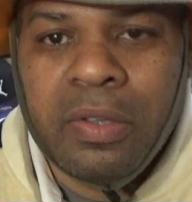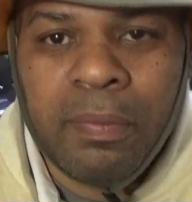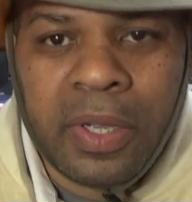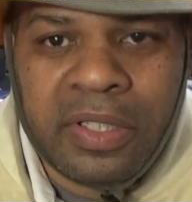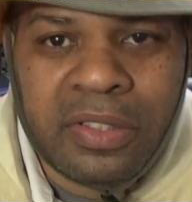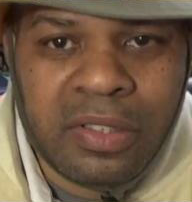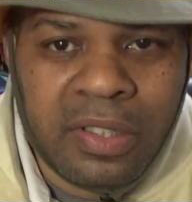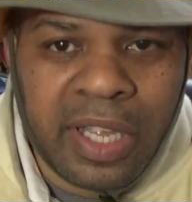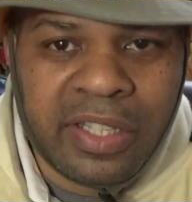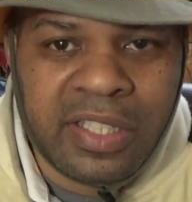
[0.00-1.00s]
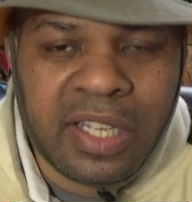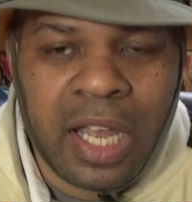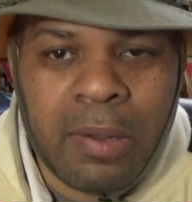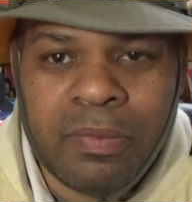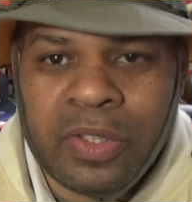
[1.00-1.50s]
but at the
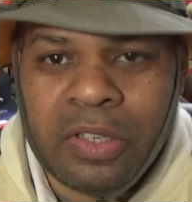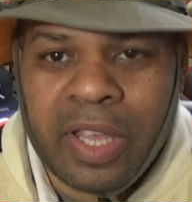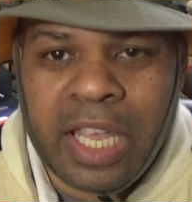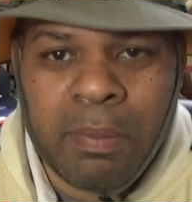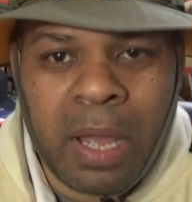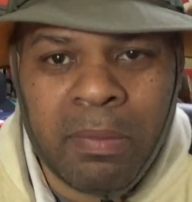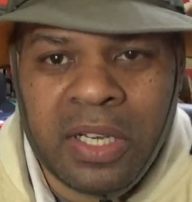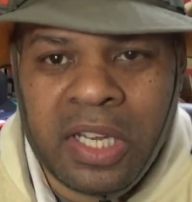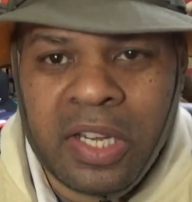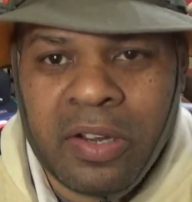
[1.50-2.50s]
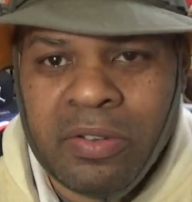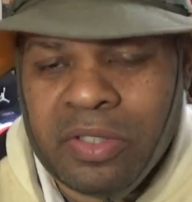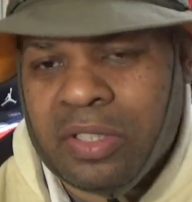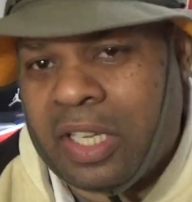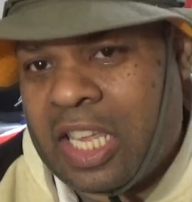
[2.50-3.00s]
time, you know, Amar
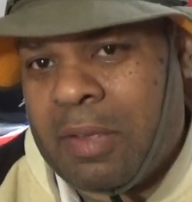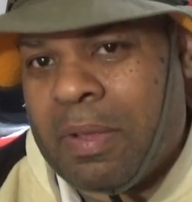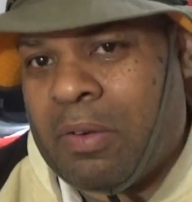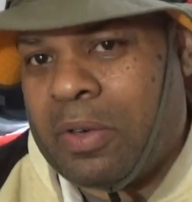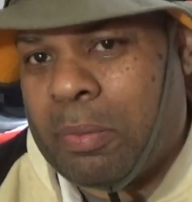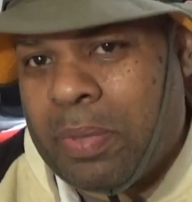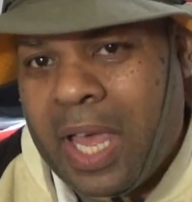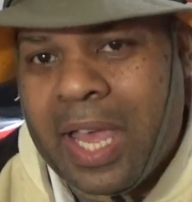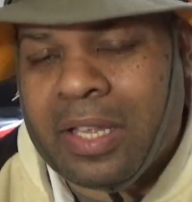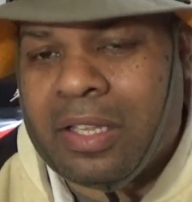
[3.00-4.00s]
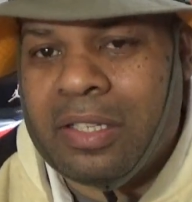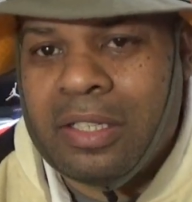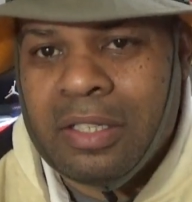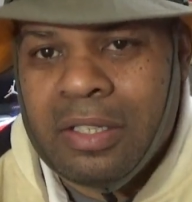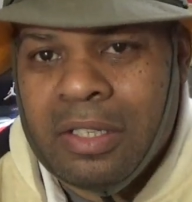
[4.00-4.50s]
Menears, it came out with a pack
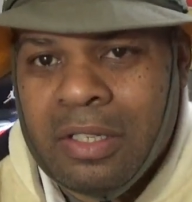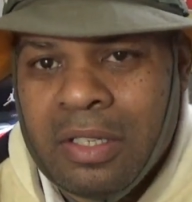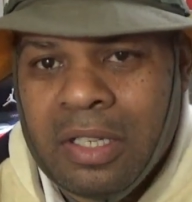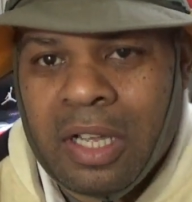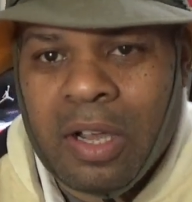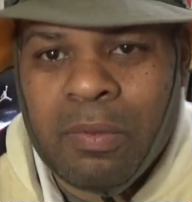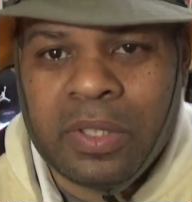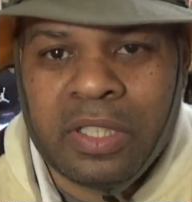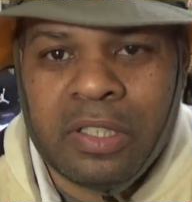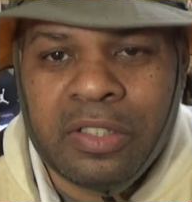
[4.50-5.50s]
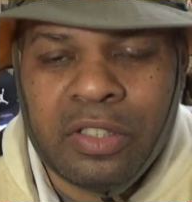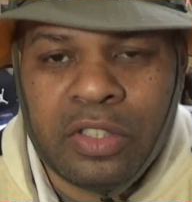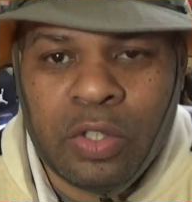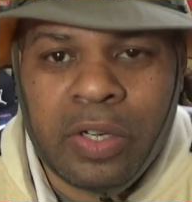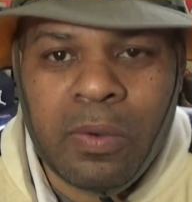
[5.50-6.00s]
with the
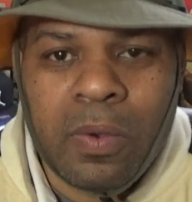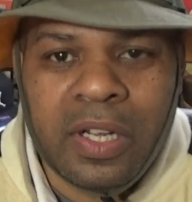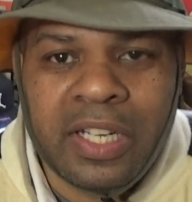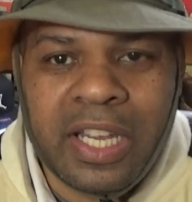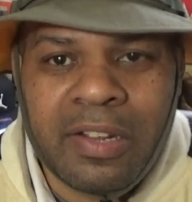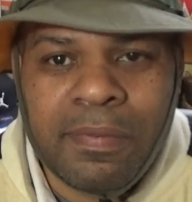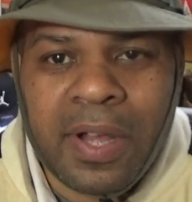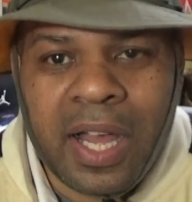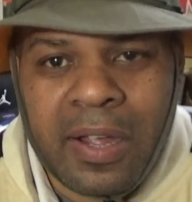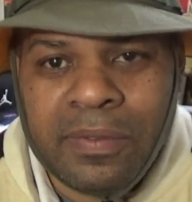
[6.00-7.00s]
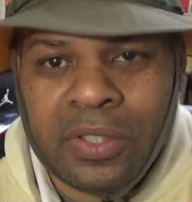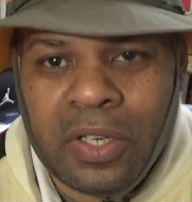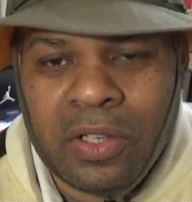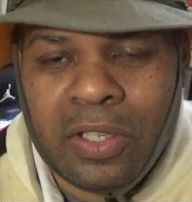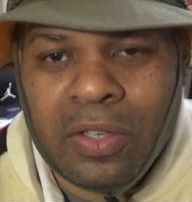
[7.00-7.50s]
Jordan 185s
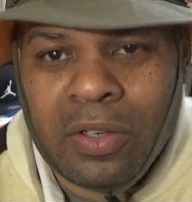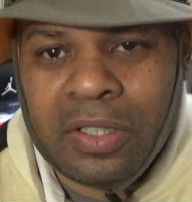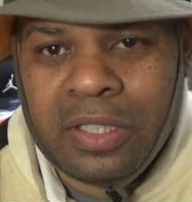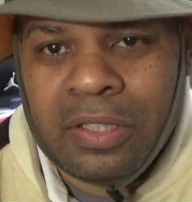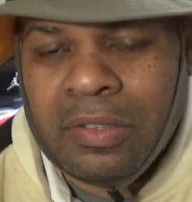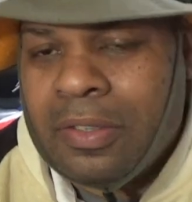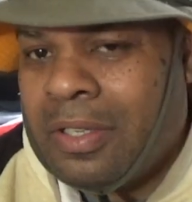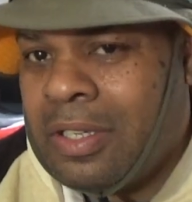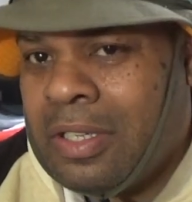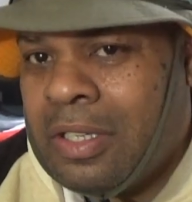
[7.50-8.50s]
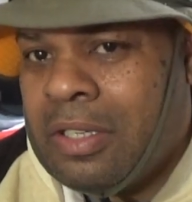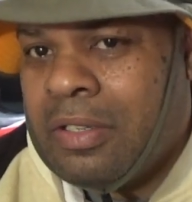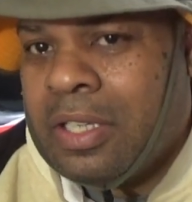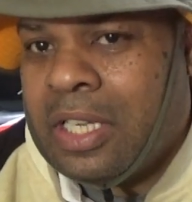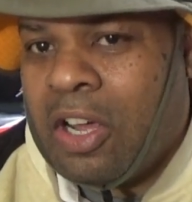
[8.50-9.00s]
early on,
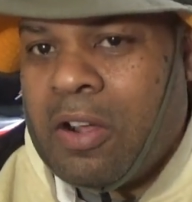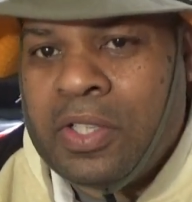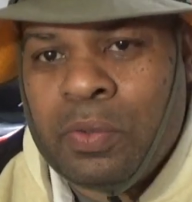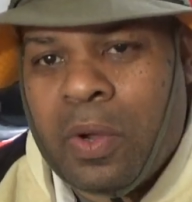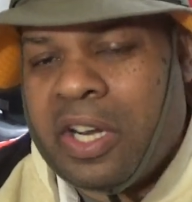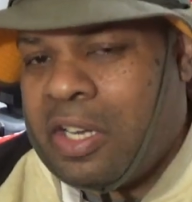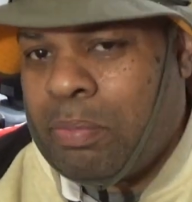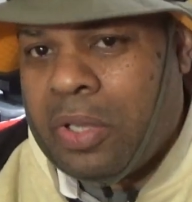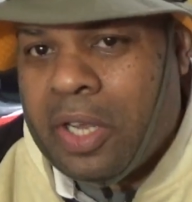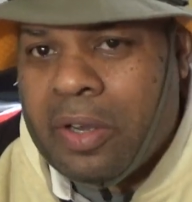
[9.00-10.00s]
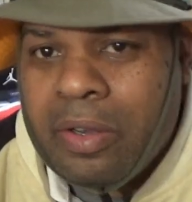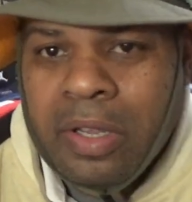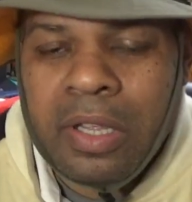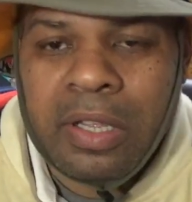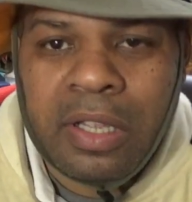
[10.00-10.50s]
and I always wanted a pair.
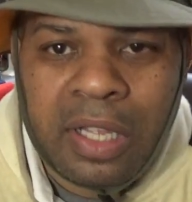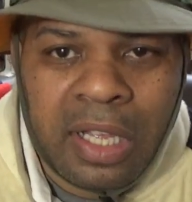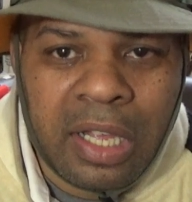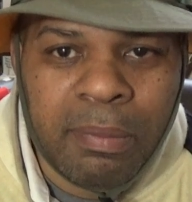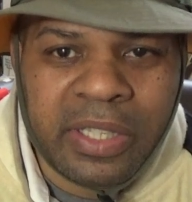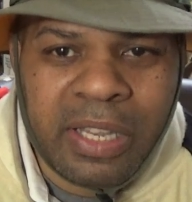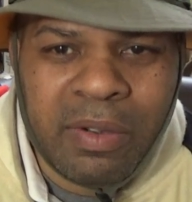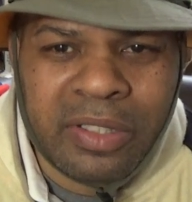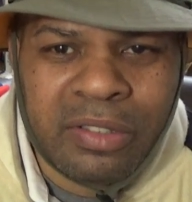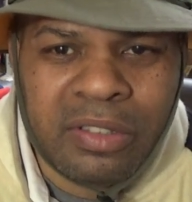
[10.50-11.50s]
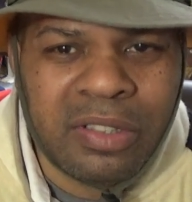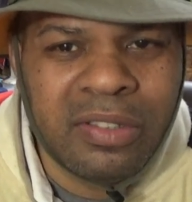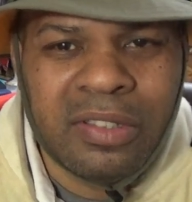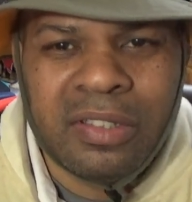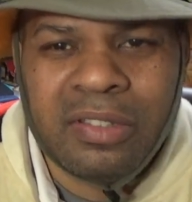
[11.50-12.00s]
But they would
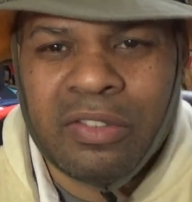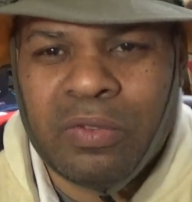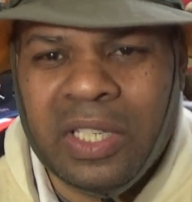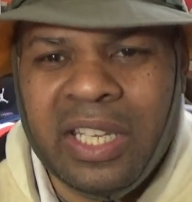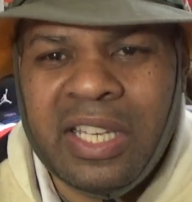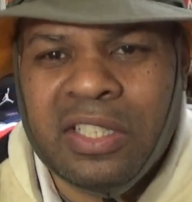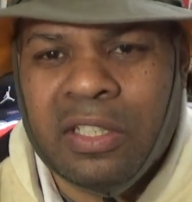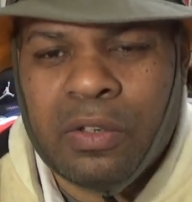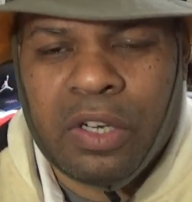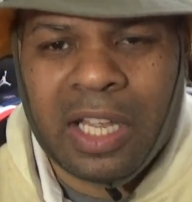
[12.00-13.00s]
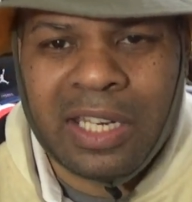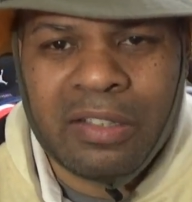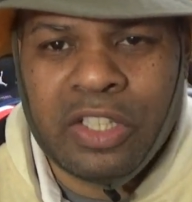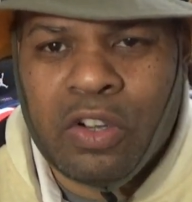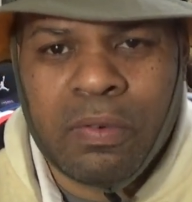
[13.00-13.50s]
release,
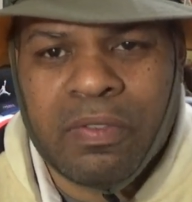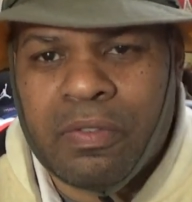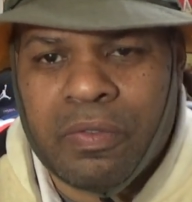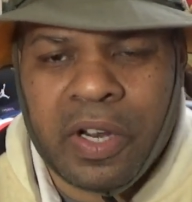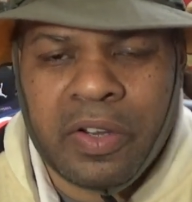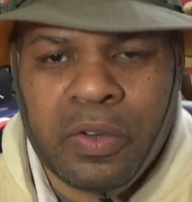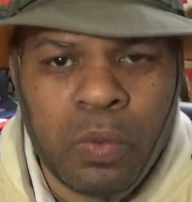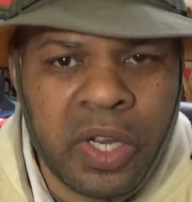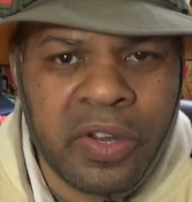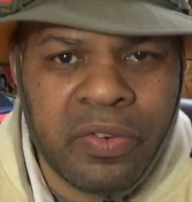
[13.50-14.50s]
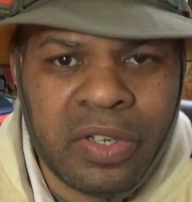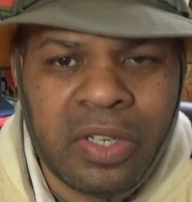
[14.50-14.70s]
you know, very weird.